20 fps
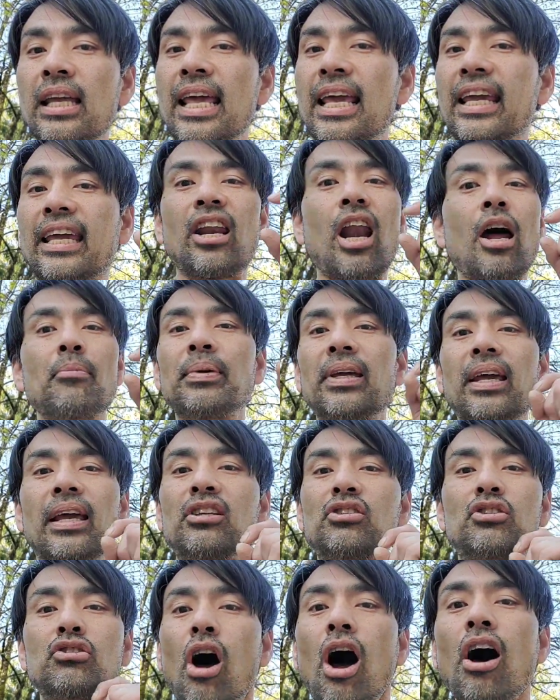It cannot be
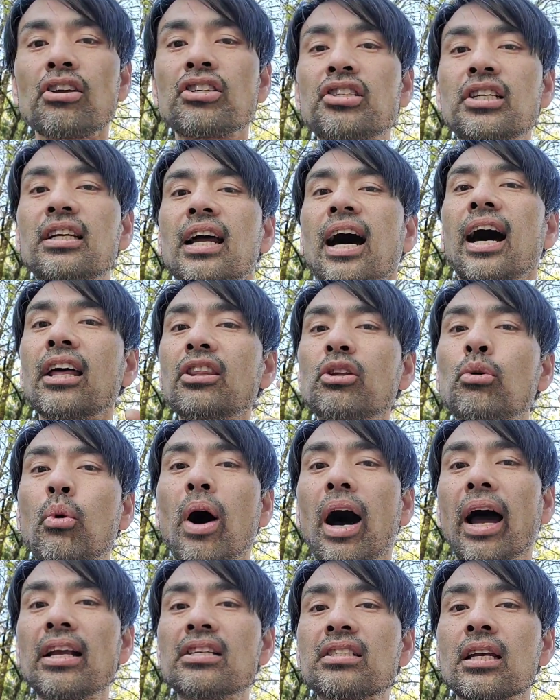exhausted
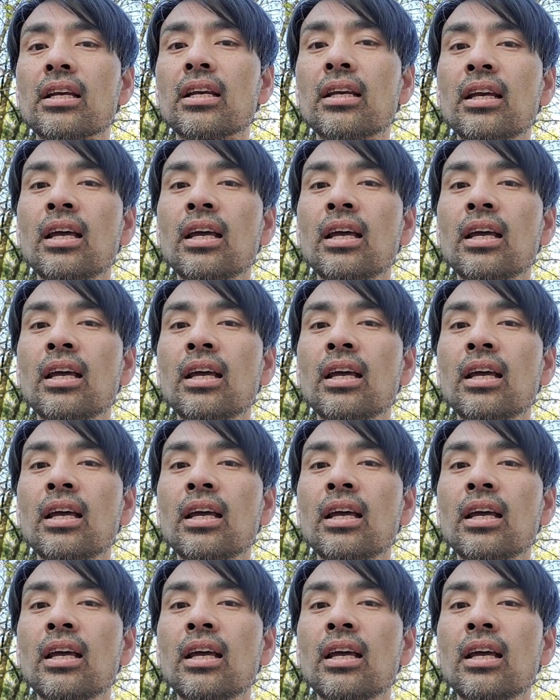otherwise.